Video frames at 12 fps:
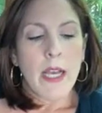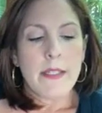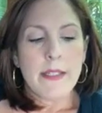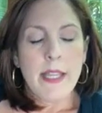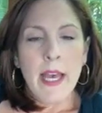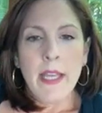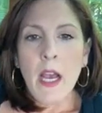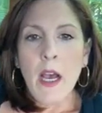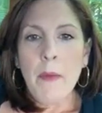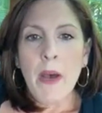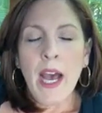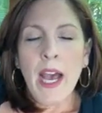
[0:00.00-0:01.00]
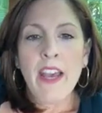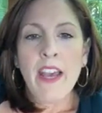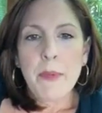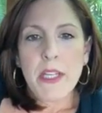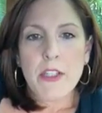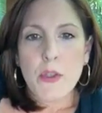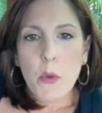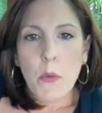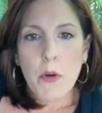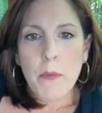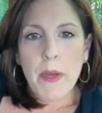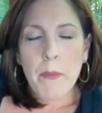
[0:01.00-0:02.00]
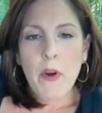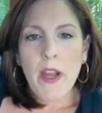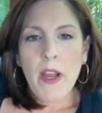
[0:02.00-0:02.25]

I said, I have been a school board member.